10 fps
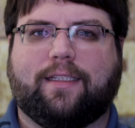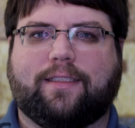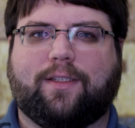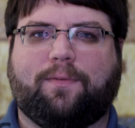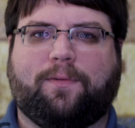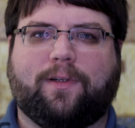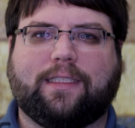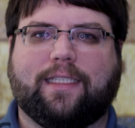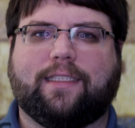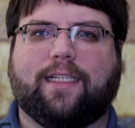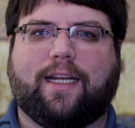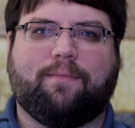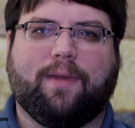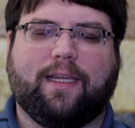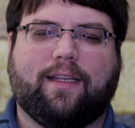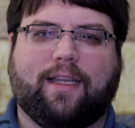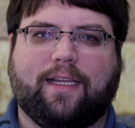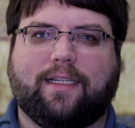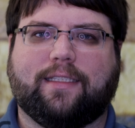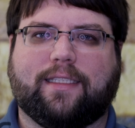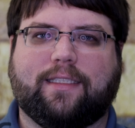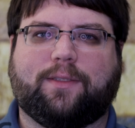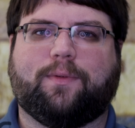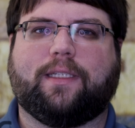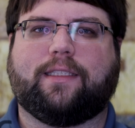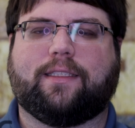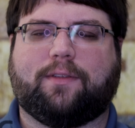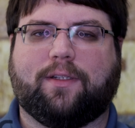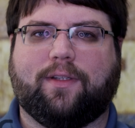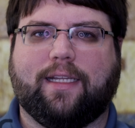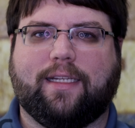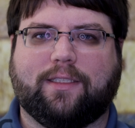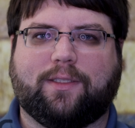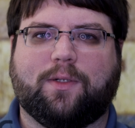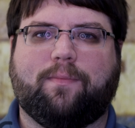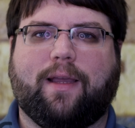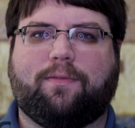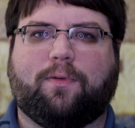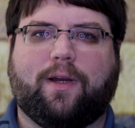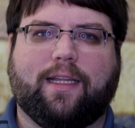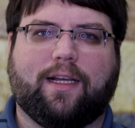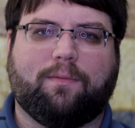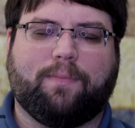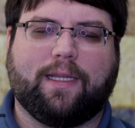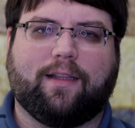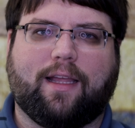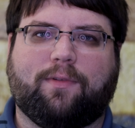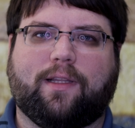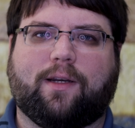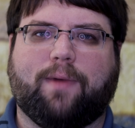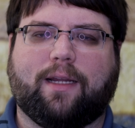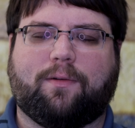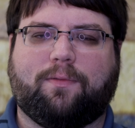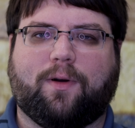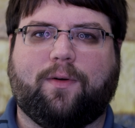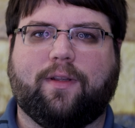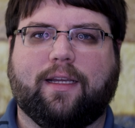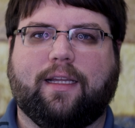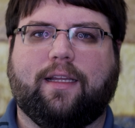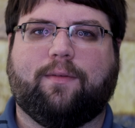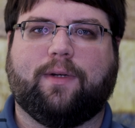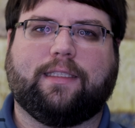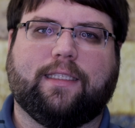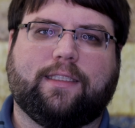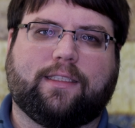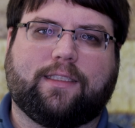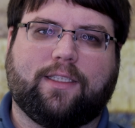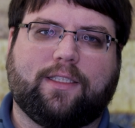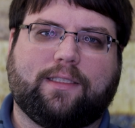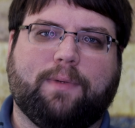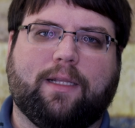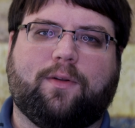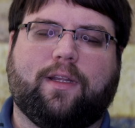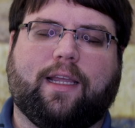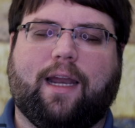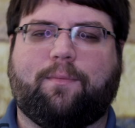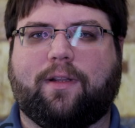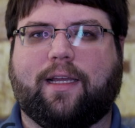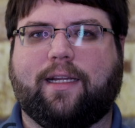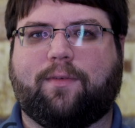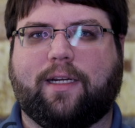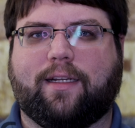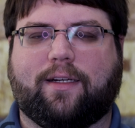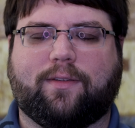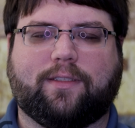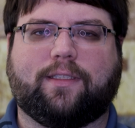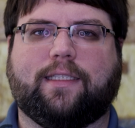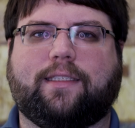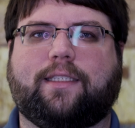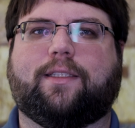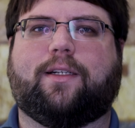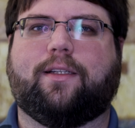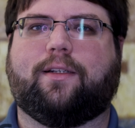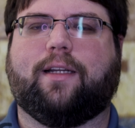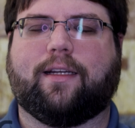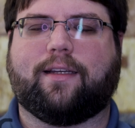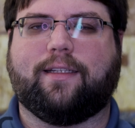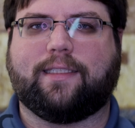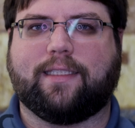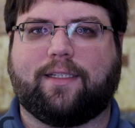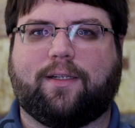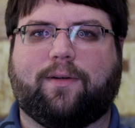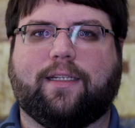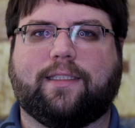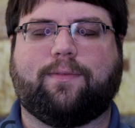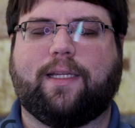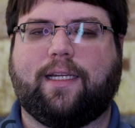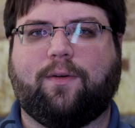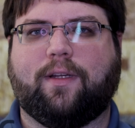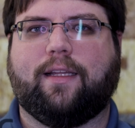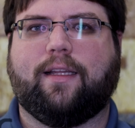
So the first change that I made is I switched to the Zoom F1 LP lavalier microphone, which is just below the camera line right now. So chances are you're not going to see it during this video,